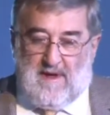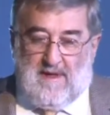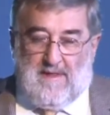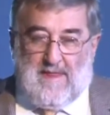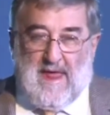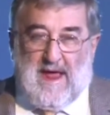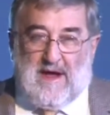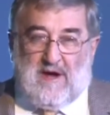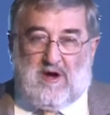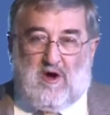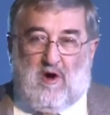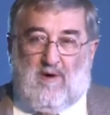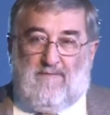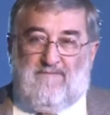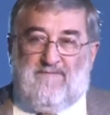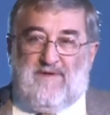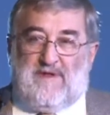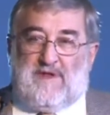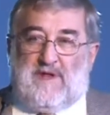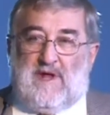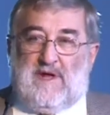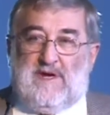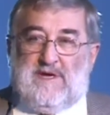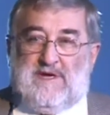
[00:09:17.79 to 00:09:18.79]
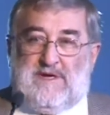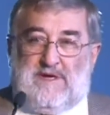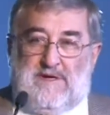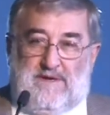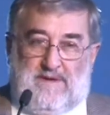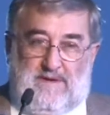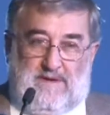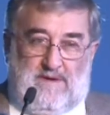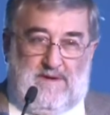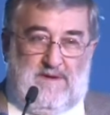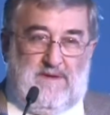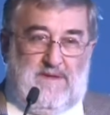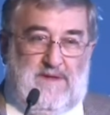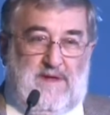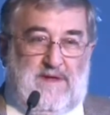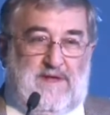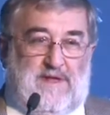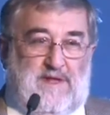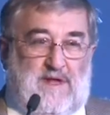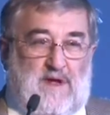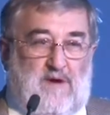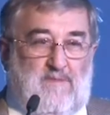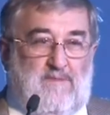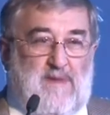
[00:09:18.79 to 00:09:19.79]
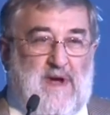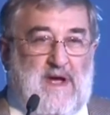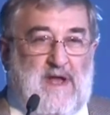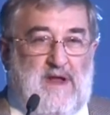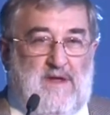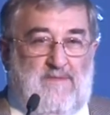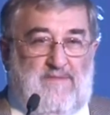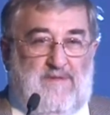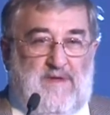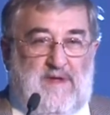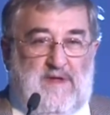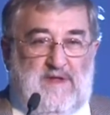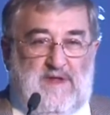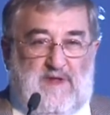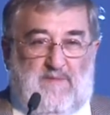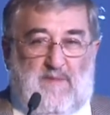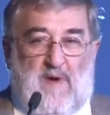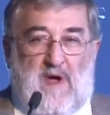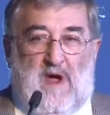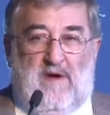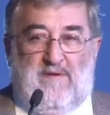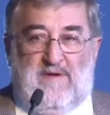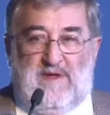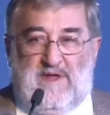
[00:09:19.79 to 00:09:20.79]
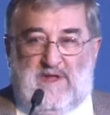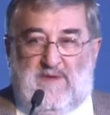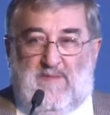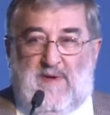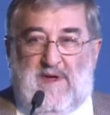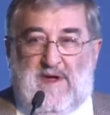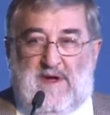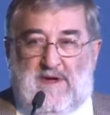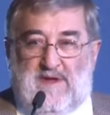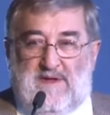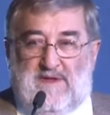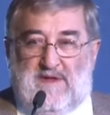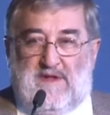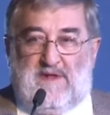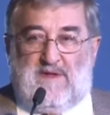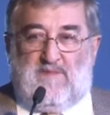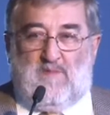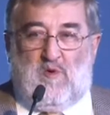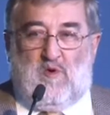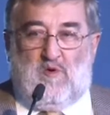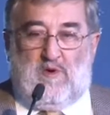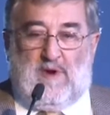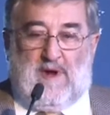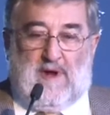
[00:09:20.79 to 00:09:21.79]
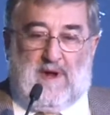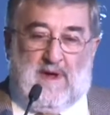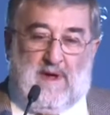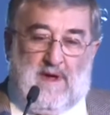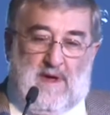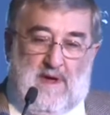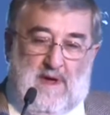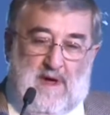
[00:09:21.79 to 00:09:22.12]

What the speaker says: That conversation that so many of the inspiring speakers this morning